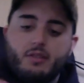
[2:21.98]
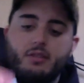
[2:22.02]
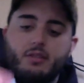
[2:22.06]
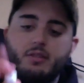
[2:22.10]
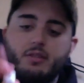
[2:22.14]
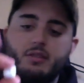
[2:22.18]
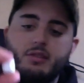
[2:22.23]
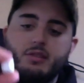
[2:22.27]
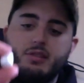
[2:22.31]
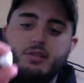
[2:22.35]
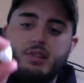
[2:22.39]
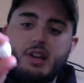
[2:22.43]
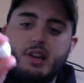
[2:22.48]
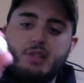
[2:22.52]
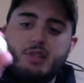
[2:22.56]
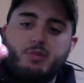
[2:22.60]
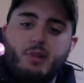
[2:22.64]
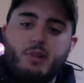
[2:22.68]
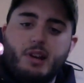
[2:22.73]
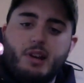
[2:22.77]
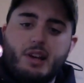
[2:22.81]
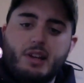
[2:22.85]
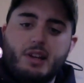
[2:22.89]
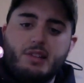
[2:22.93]
So that's
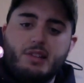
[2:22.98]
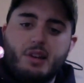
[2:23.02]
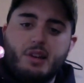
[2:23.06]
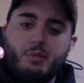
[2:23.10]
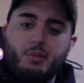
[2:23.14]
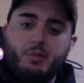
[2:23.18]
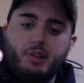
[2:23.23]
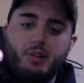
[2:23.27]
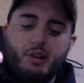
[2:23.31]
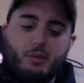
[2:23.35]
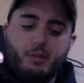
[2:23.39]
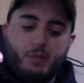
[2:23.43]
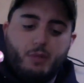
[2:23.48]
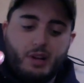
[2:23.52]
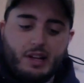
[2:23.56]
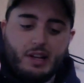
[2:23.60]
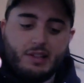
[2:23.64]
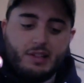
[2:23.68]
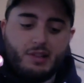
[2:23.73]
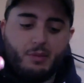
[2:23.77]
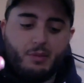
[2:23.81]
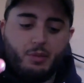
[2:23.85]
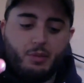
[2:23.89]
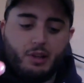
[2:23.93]
what it ends up
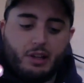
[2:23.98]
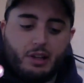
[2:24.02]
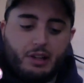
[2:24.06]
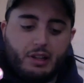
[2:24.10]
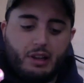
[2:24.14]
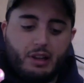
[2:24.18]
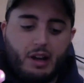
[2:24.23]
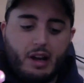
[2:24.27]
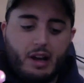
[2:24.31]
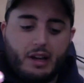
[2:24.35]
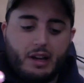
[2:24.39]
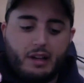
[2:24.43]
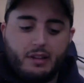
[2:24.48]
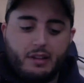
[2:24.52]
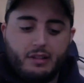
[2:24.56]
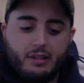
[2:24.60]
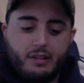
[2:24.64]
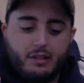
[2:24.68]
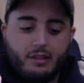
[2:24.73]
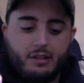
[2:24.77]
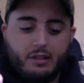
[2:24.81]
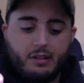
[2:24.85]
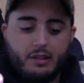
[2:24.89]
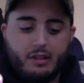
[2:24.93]
looking like.
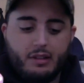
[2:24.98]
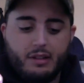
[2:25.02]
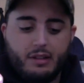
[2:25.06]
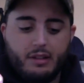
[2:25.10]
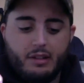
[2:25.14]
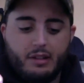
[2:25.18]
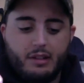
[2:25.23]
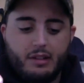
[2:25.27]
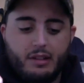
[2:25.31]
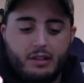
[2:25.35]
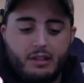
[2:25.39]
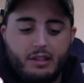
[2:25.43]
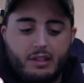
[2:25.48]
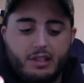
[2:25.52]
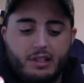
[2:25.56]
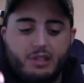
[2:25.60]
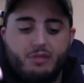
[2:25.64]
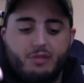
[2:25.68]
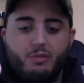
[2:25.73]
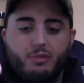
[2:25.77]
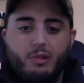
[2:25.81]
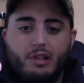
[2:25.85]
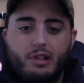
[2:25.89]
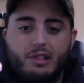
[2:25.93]

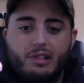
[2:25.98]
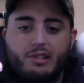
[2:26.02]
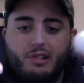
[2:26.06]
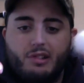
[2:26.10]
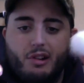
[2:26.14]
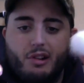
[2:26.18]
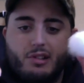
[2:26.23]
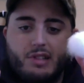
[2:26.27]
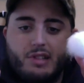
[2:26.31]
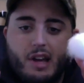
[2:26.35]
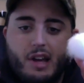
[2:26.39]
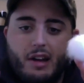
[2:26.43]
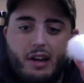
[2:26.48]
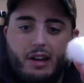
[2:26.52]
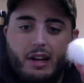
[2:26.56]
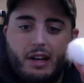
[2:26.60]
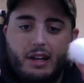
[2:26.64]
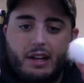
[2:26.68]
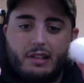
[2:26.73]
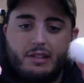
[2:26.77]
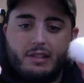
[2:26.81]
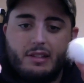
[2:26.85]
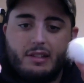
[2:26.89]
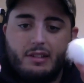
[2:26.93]
This is what it starts out
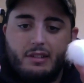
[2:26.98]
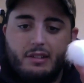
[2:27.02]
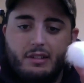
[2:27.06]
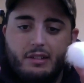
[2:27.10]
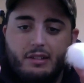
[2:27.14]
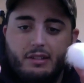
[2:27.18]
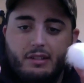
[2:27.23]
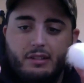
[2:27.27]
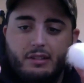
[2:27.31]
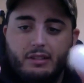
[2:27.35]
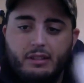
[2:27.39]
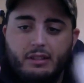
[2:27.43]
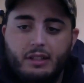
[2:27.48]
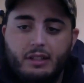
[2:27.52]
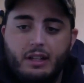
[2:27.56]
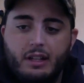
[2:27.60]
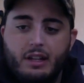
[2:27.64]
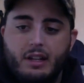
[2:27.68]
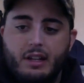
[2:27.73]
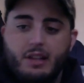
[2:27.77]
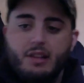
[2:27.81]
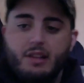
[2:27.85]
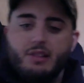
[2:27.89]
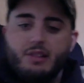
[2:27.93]
as.
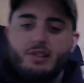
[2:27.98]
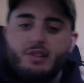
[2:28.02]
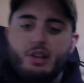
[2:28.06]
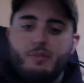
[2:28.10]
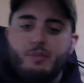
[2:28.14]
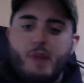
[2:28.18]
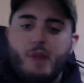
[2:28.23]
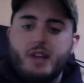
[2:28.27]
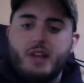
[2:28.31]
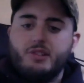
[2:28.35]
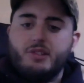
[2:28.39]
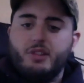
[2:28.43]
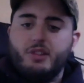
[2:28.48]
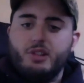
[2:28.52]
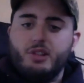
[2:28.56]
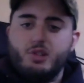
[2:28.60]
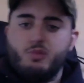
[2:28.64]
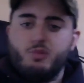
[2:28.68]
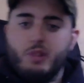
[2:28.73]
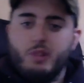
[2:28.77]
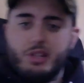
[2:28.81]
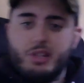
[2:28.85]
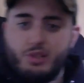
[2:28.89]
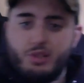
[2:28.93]
So you basically
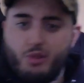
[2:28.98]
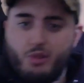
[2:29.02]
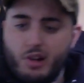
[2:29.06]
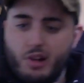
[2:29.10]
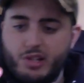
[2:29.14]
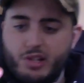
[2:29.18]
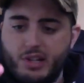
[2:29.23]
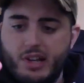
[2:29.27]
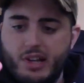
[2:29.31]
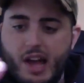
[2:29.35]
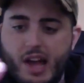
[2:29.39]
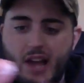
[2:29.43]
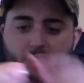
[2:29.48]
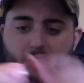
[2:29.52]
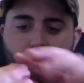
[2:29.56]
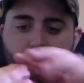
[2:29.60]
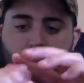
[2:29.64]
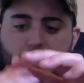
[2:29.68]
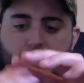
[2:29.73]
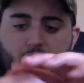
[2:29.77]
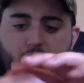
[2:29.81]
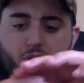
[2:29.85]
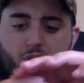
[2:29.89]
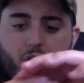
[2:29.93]
just want to scrunch it down as
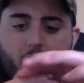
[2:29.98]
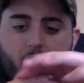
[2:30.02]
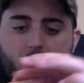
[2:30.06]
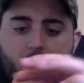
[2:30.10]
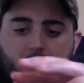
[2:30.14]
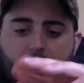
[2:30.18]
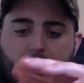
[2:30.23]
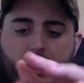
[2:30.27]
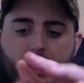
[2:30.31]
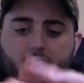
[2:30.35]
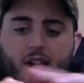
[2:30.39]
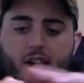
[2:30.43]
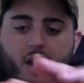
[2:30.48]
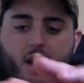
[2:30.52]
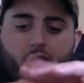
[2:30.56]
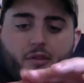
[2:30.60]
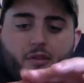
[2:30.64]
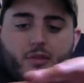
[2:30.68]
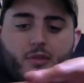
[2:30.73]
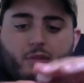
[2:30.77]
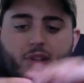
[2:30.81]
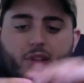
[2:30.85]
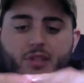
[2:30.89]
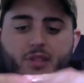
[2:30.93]
much as you can, get it
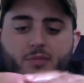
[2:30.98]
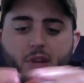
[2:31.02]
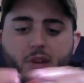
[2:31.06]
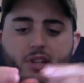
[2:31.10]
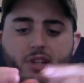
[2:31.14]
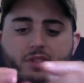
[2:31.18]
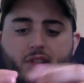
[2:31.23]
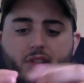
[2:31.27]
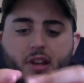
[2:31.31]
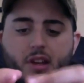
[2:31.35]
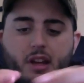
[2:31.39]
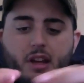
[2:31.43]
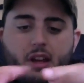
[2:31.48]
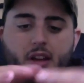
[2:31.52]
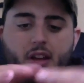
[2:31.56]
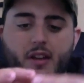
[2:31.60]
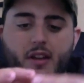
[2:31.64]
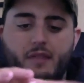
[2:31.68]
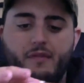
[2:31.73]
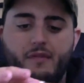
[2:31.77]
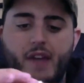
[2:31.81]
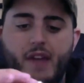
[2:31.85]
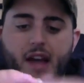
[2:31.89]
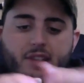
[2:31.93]
covered with as much
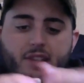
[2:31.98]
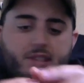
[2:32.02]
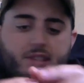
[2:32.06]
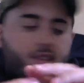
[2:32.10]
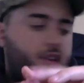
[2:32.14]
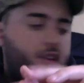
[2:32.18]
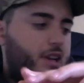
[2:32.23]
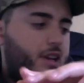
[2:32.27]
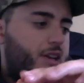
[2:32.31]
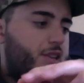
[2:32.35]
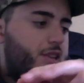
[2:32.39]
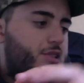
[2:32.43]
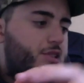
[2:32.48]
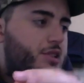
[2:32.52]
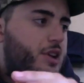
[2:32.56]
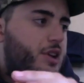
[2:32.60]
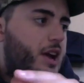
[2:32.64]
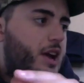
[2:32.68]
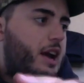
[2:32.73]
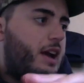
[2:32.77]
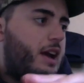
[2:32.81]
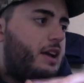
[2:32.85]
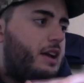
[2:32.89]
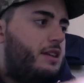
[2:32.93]
Vaseline as you
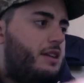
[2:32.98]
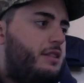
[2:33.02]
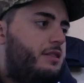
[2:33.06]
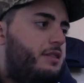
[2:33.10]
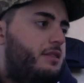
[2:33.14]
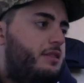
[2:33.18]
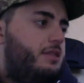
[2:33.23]
can.